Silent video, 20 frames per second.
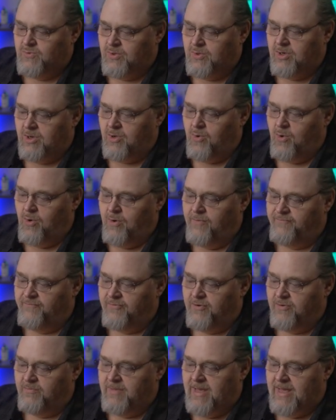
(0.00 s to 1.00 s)
So we're gonna go
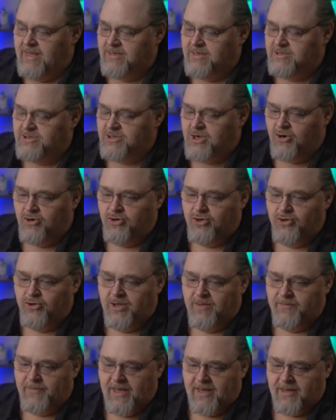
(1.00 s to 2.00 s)
over and manage our
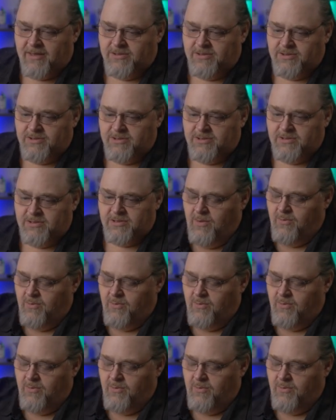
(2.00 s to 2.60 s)
NuGet packages.